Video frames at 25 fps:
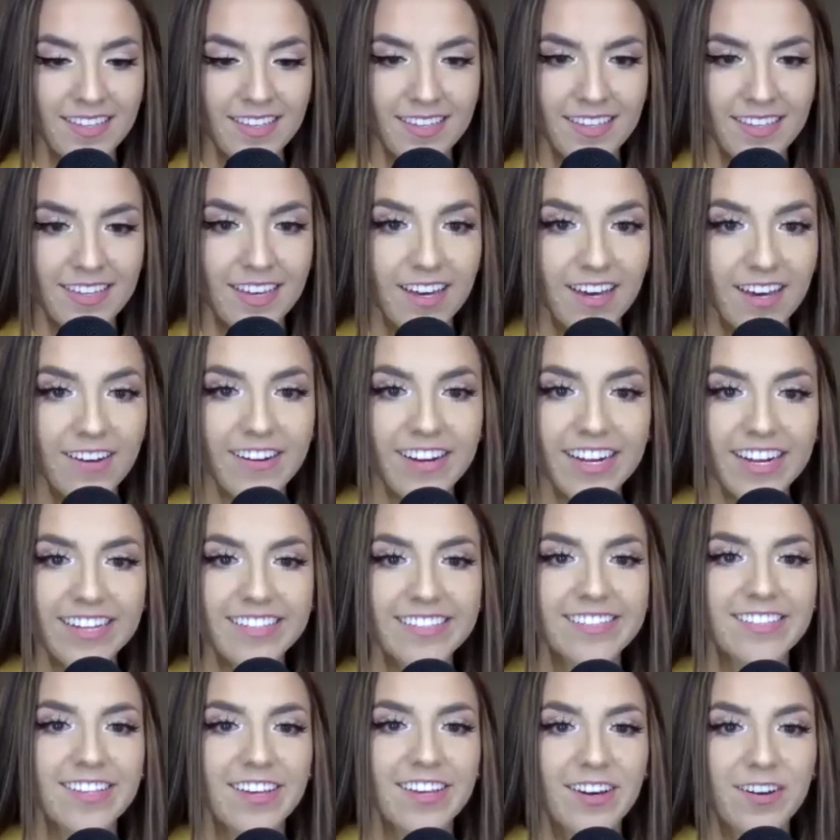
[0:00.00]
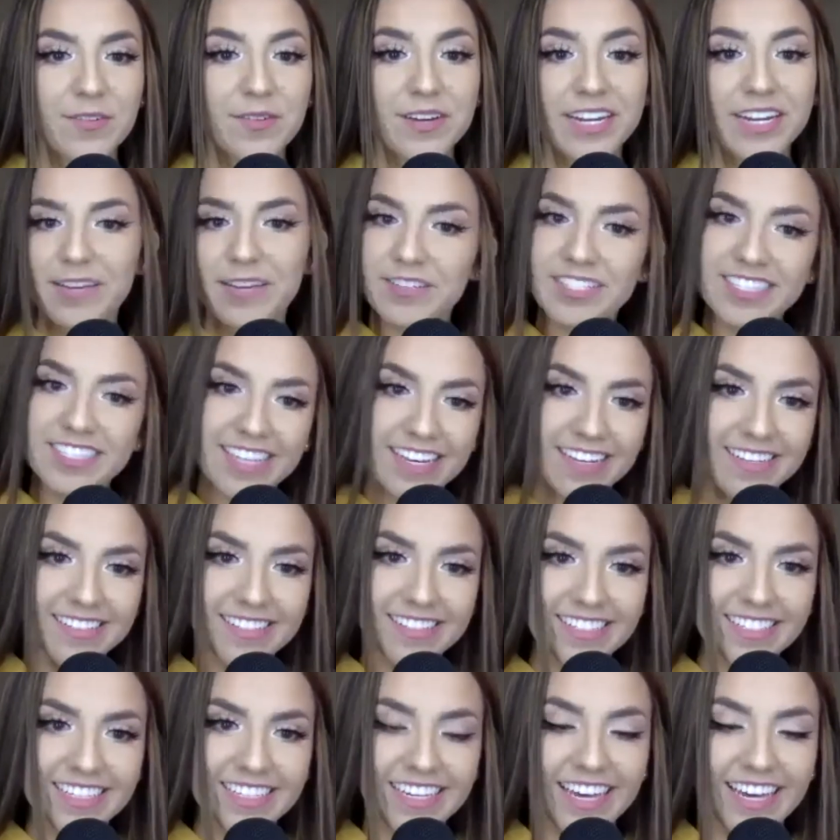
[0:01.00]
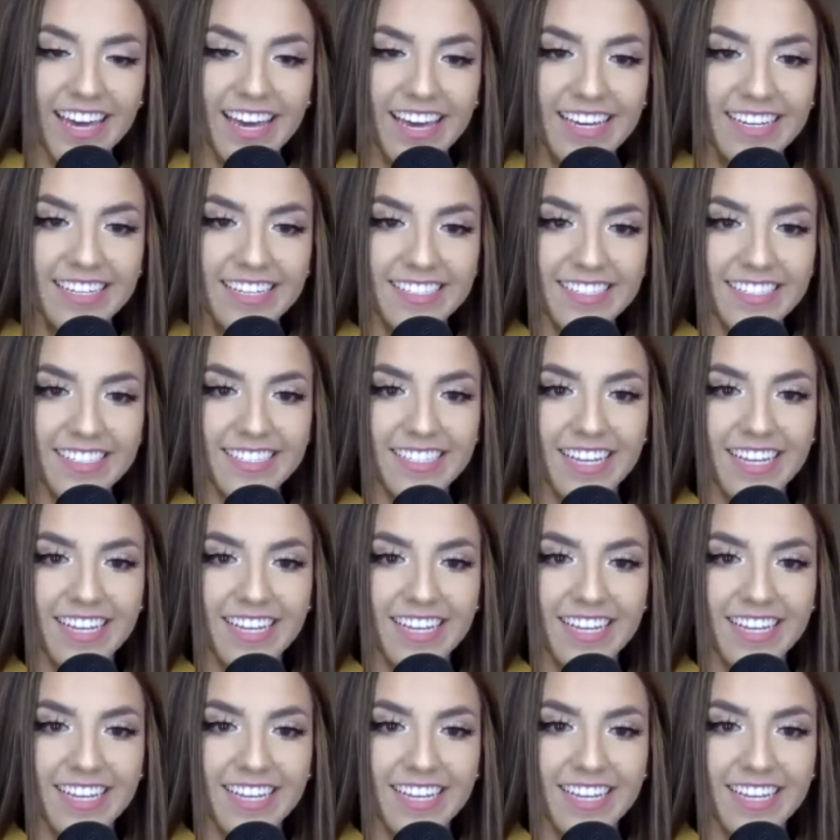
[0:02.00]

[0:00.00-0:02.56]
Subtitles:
All right, so my name is Kelsey, and